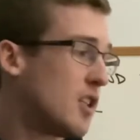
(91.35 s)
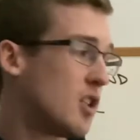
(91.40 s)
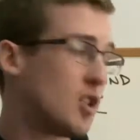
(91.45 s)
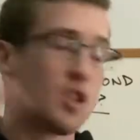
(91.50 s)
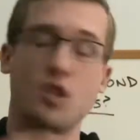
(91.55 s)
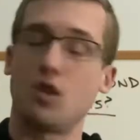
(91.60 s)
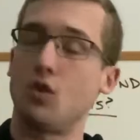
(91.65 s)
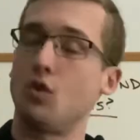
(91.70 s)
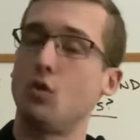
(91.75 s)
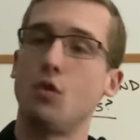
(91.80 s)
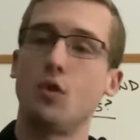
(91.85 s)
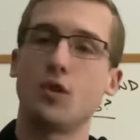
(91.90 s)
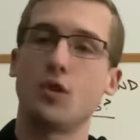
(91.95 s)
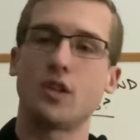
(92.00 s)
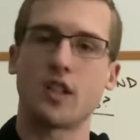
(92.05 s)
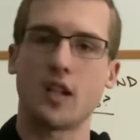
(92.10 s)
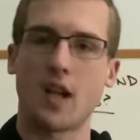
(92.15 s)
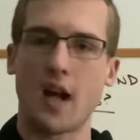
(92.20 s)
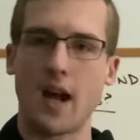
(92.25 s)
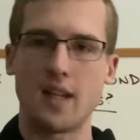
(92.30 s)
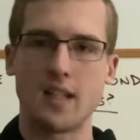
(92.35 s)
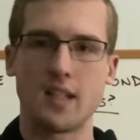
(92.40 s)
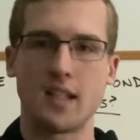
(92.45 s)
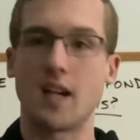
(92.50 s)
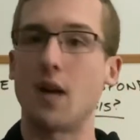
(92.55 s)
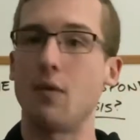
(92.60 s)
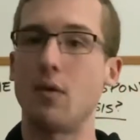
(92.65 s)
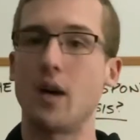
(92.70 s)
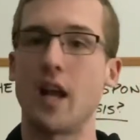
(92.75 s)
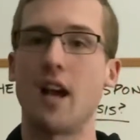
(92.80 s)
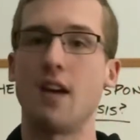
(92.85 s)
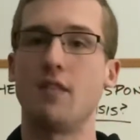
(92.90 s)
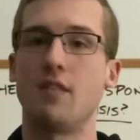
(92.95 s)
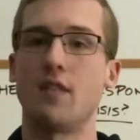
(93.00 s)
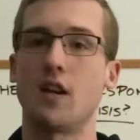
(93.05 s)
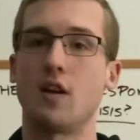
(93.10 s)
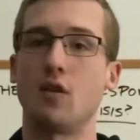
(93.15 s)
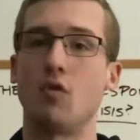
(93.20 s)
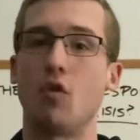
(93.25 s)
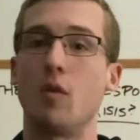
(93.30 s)
just the Google Slides like I would have on
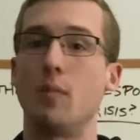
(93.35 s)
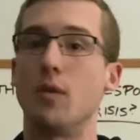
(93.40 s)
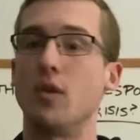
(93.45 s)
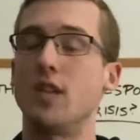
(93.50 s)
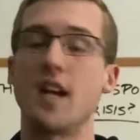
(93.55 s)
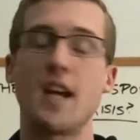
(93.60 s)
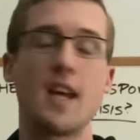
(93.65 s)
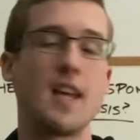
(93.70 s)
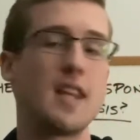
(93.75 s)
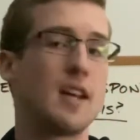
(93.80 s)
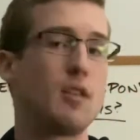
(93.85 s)
a normal day.